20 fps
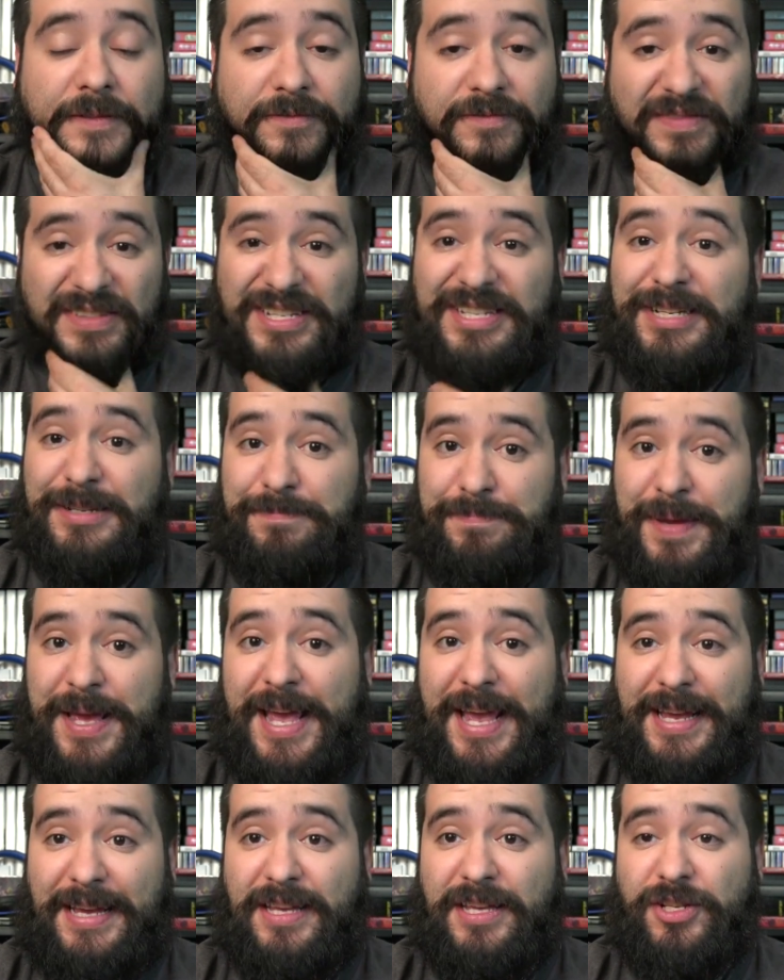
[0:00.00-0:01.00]
This is
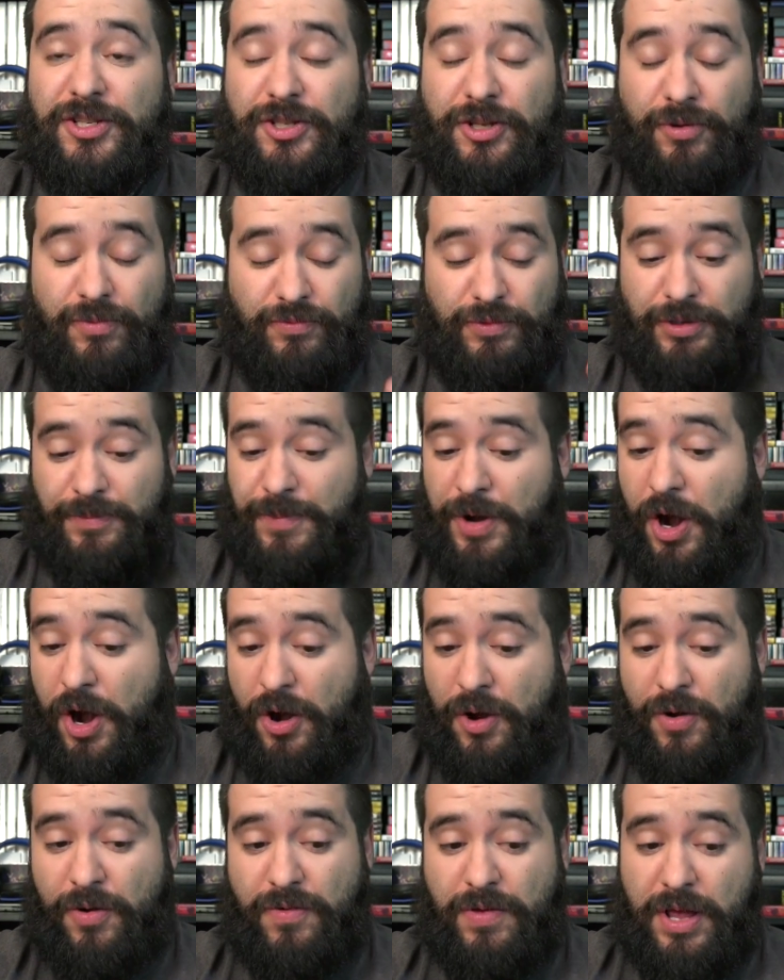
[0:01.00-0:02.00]
big. So
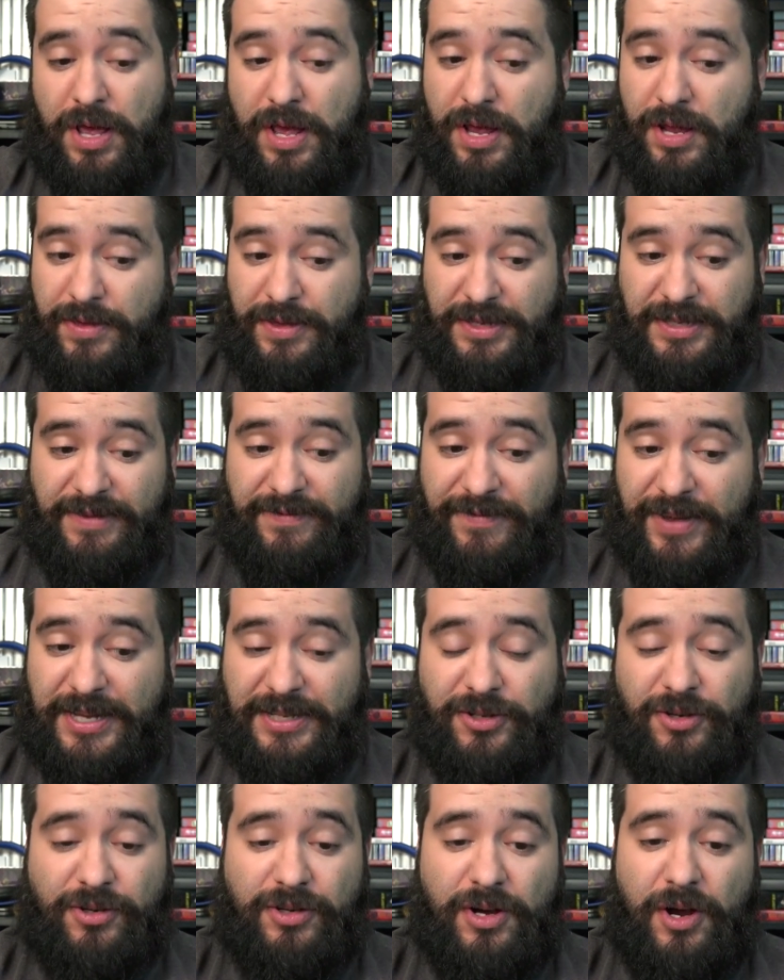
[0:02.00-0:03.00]
tomorrow, this
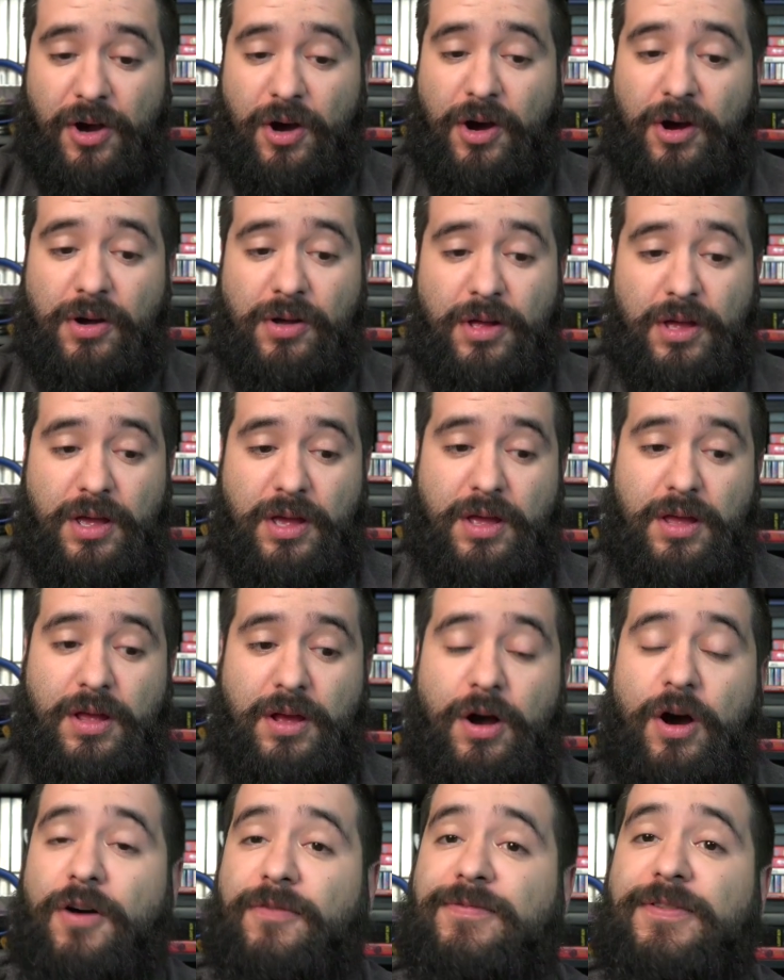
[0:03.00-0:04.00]
investor call,
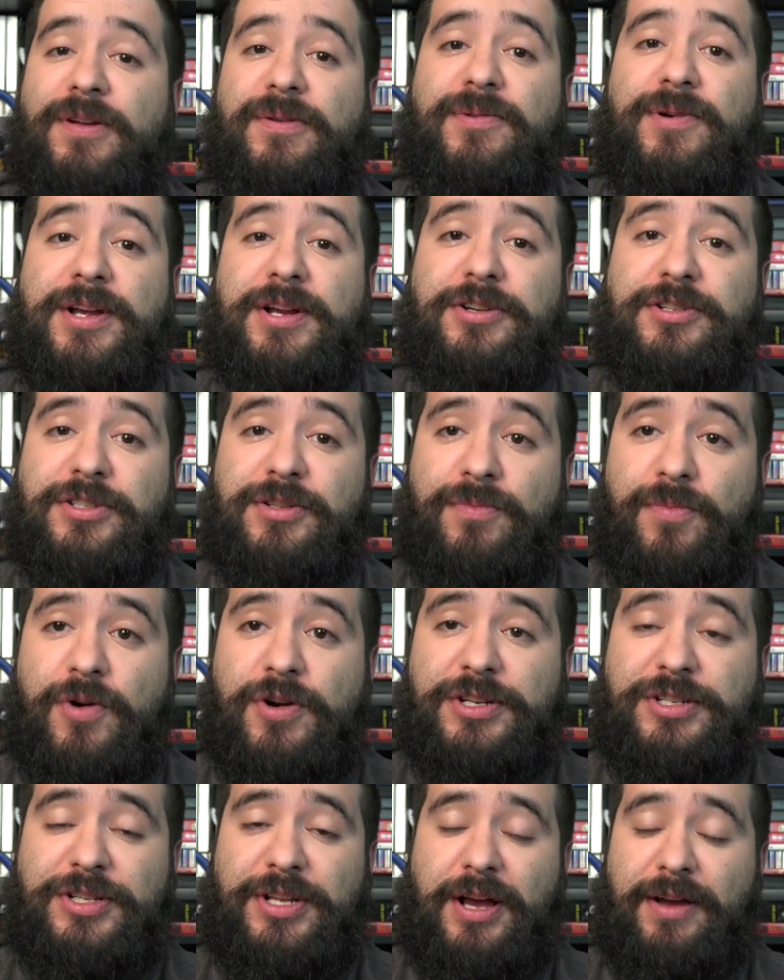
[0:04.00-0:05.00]
hopefully we'll hear some
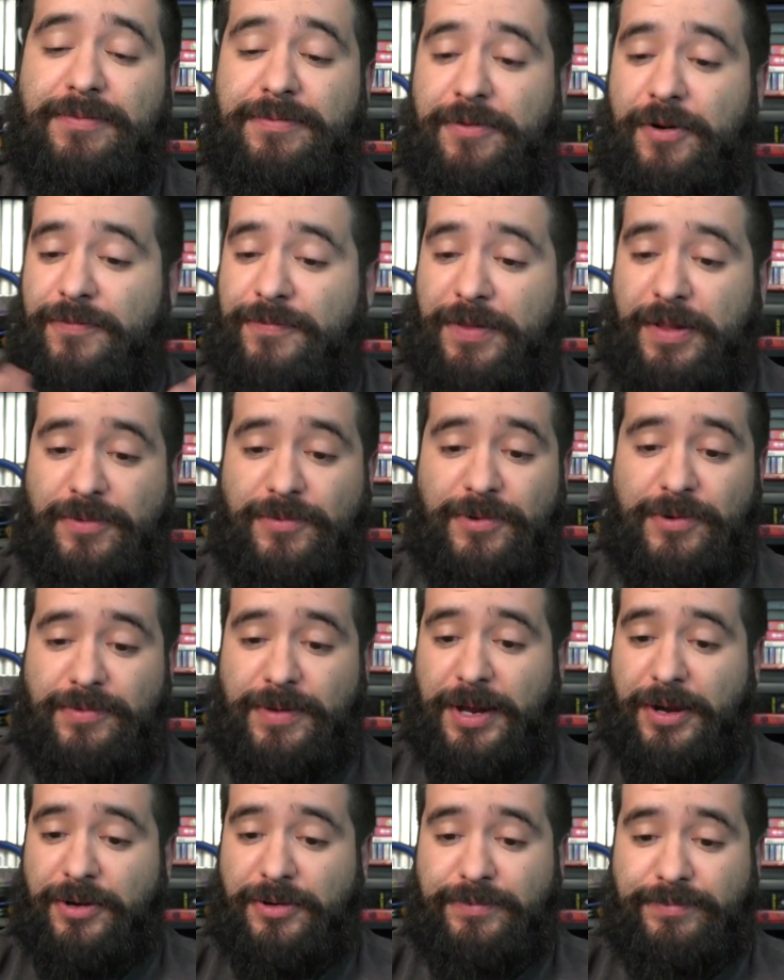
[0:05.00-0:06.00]
more stuff. Hopefully we'll
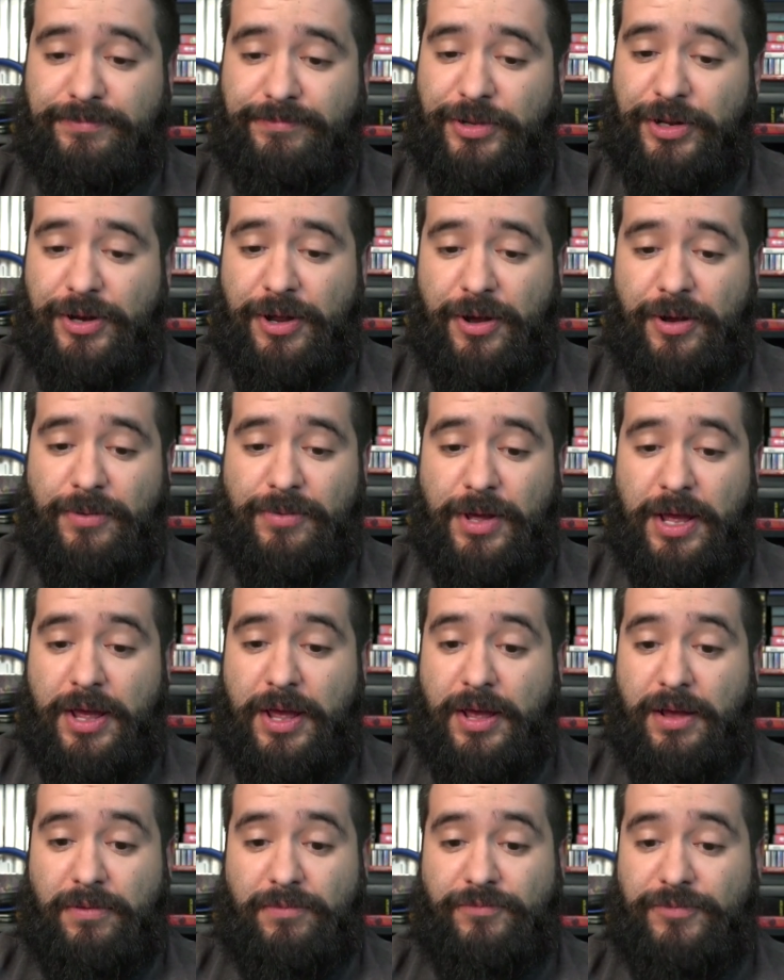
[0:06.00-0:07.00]
hear, you know,
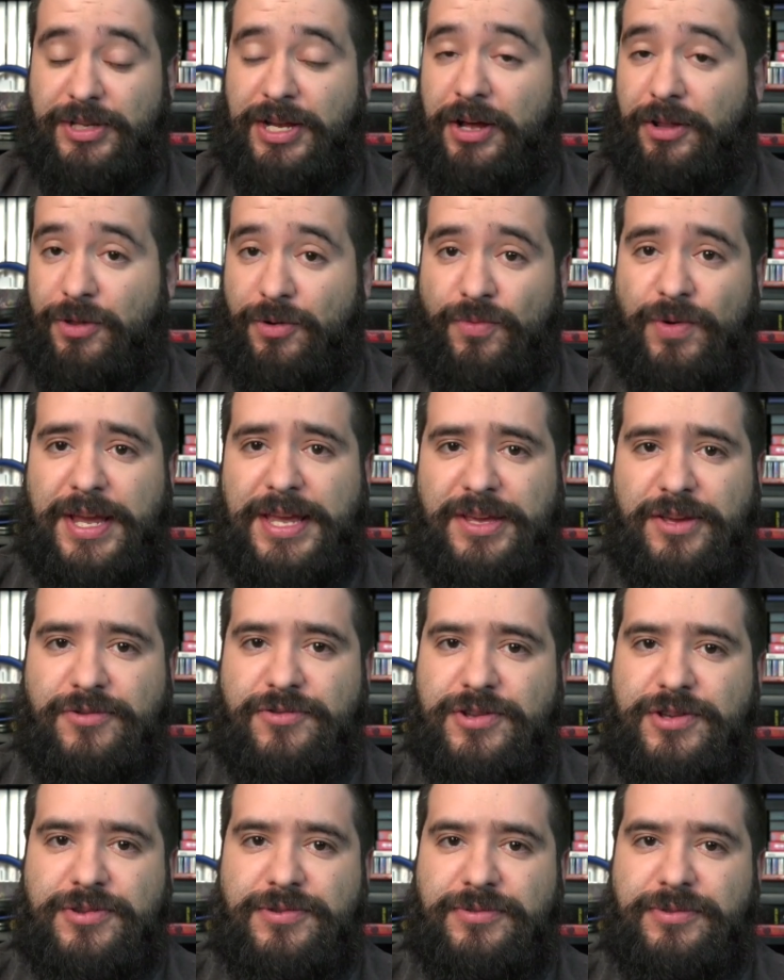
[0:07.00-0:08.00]
Zelda Wii U
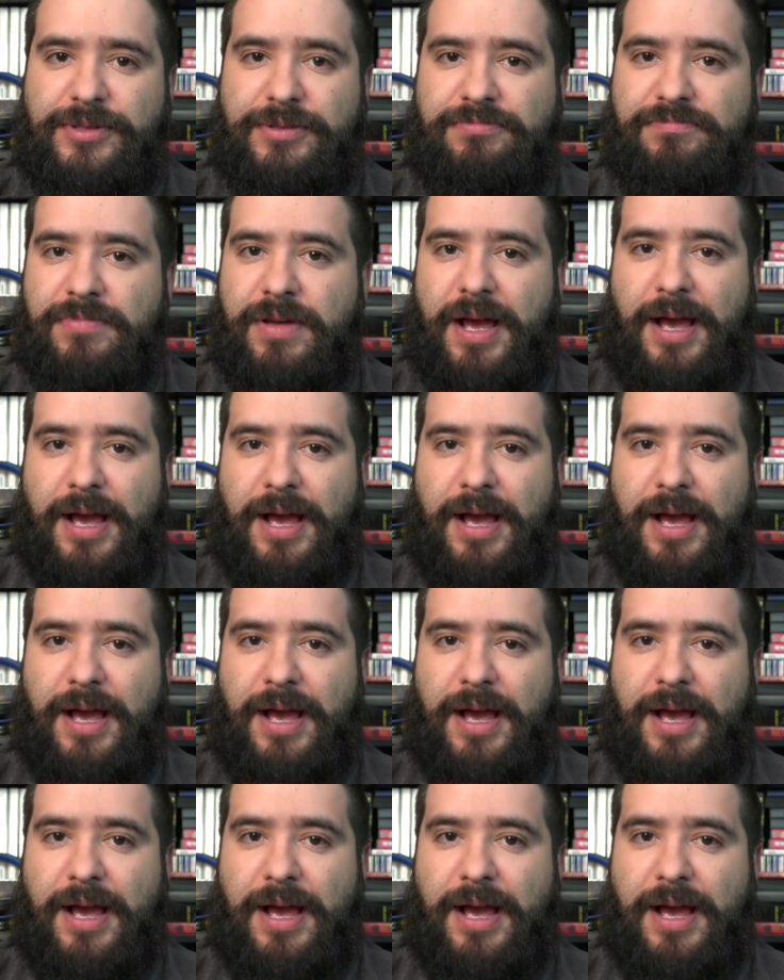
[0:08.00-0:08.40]
news.